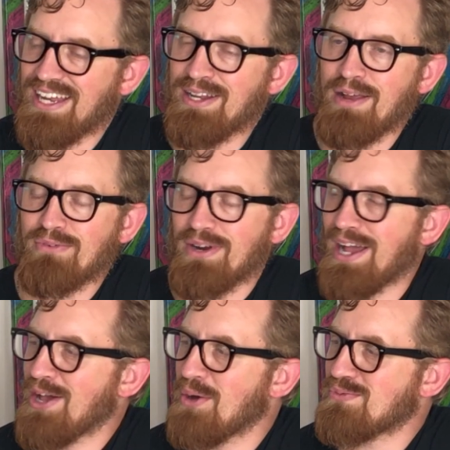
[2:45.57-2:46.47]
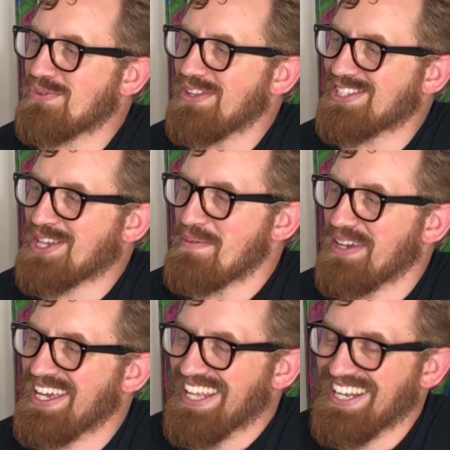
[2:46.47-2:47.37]
I didn't have very high hopes for this
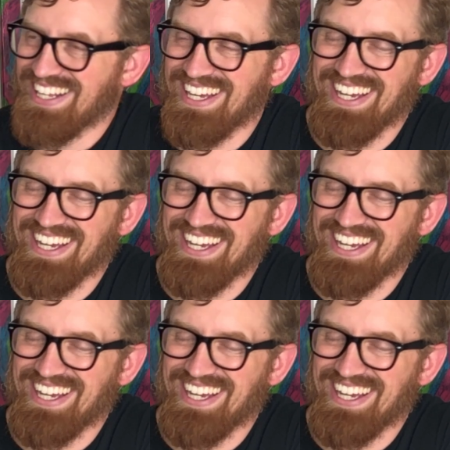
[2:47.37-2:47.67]
coming in.